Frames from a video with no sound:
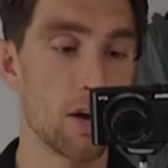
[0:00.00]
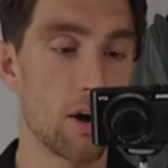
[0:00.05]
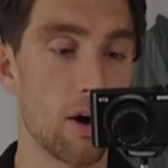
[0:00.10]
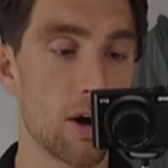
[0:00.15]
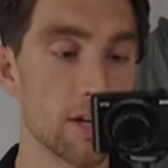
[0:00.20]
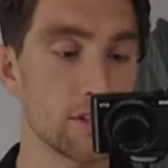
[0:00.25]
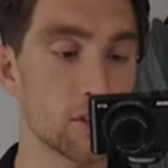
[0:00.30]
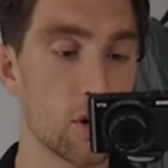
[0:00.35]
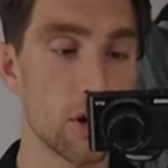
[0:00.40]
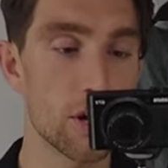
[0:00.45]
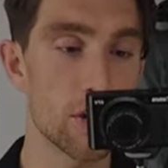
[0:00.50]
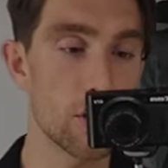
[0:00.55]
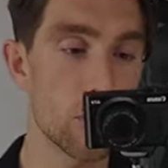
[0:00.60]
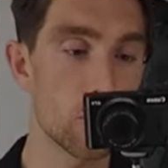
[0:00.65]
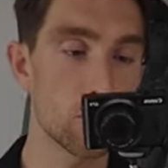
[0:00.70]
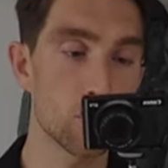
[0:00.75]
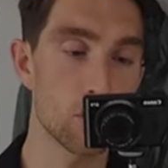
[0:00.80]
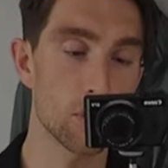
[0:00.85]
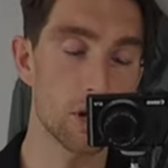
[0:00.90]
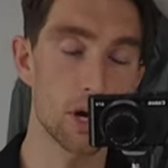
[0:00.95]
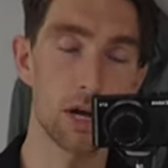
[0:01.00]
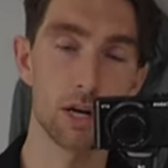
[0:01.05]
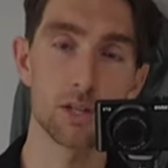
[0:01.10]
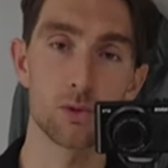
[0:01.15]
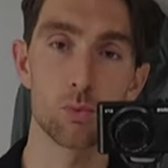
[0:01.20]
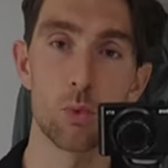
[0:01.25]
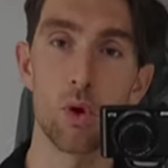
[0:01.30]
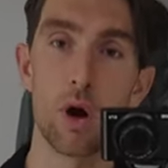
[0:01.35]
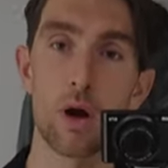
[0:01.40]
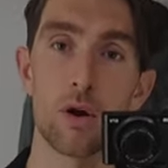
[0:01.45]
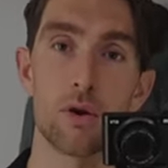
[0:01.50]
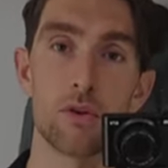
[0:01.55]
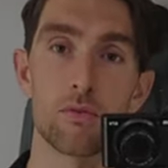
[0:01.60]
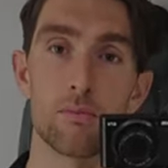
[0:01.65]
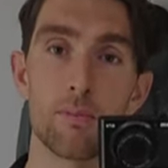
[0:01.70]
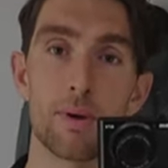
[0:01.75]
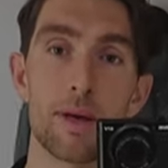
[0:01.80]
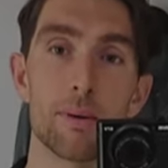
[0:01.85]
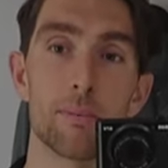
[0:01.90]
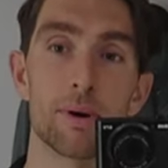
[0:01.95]
I know what colors work with
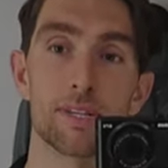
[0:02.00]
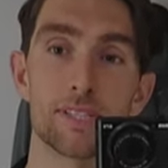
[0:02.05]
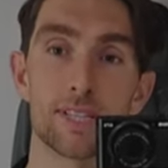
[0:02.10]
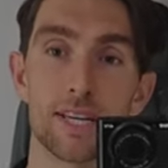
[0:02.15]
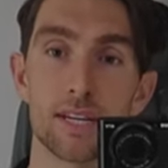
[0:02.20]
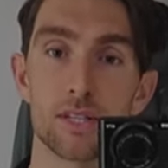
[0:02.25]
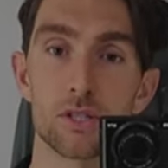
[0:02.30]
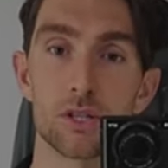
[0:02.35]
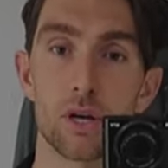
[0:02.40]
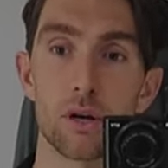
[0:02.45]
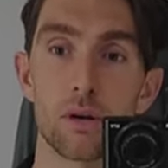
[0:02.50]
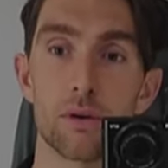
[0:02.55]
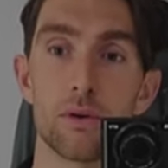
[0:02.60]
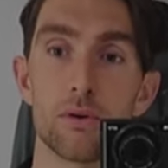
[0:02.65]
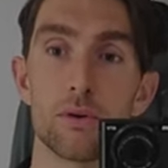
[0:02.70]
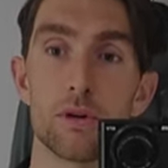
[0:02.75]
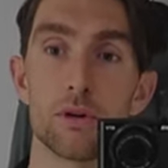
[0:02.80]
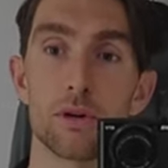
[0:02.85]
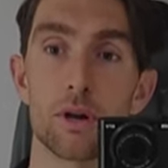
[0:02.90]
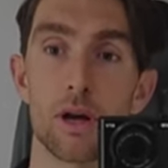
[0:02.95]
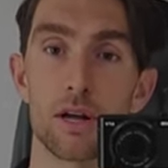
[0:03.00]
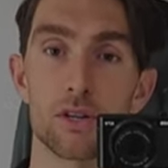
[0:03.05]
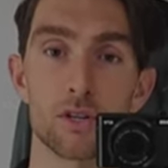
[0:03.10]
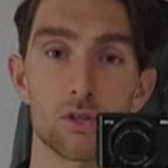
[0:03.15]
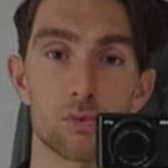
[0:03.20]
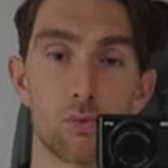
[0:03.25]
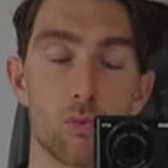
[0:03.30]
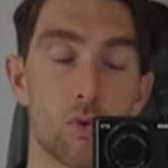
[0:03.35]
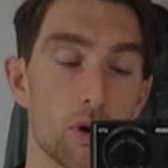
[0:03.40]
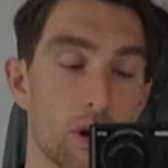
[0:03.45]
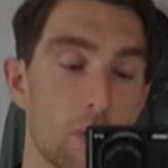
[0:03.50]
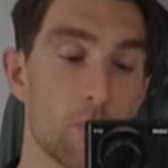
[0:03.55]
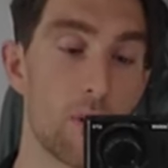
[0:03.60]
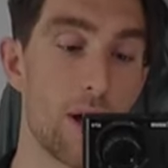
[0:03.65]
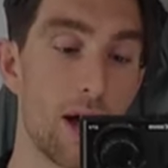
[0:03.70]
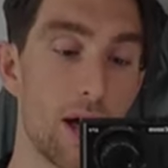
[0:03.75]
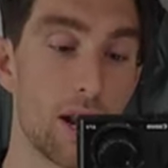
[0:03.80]
me and my skin tone and like just what I wear.